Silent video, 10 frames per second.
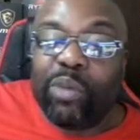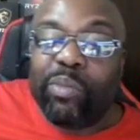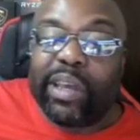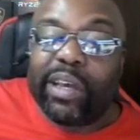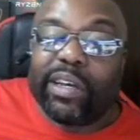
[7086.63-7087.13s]

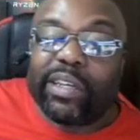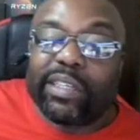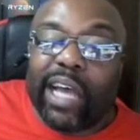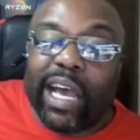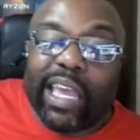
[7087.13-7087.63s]
because
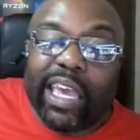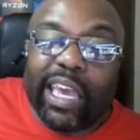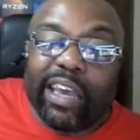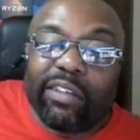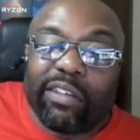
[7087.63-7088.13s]
I
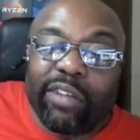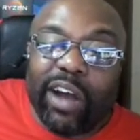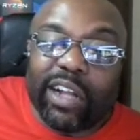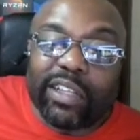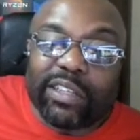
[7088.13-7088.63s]
can't
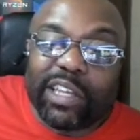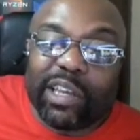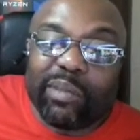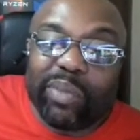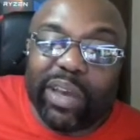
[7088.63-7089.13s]
rock the
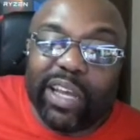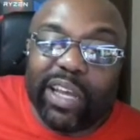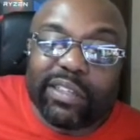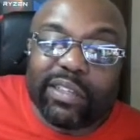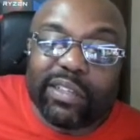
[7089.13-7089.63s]
same pants.